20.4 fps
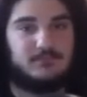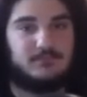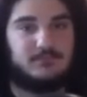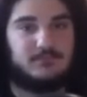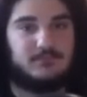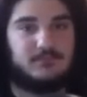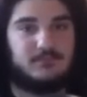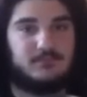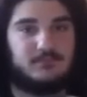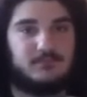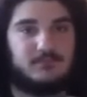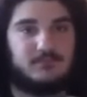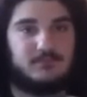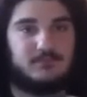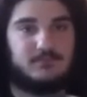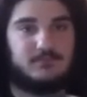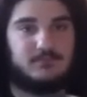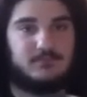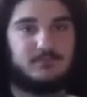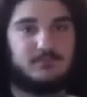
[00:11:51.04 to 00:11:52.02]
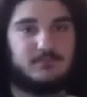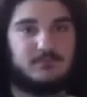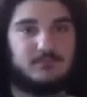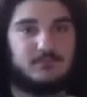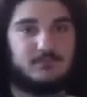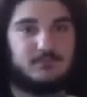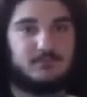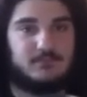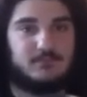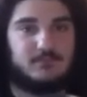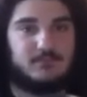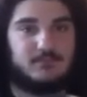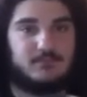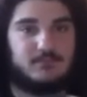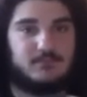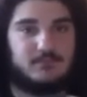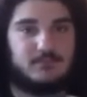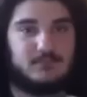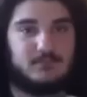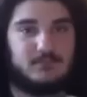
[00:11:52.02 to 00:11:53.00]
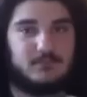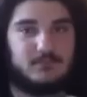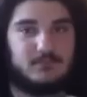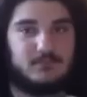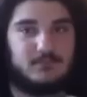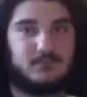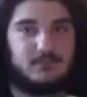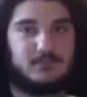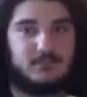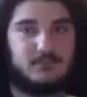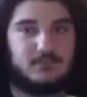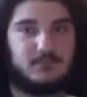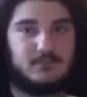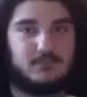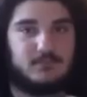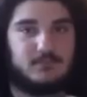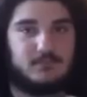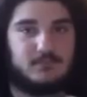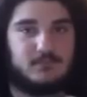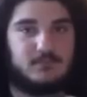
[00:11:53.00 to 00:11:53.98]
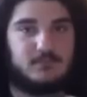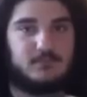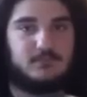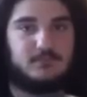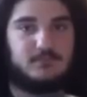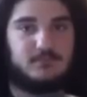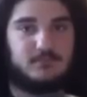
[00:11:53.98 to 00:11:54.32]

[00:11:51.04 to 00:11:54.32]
No words are spoken by the person on screen.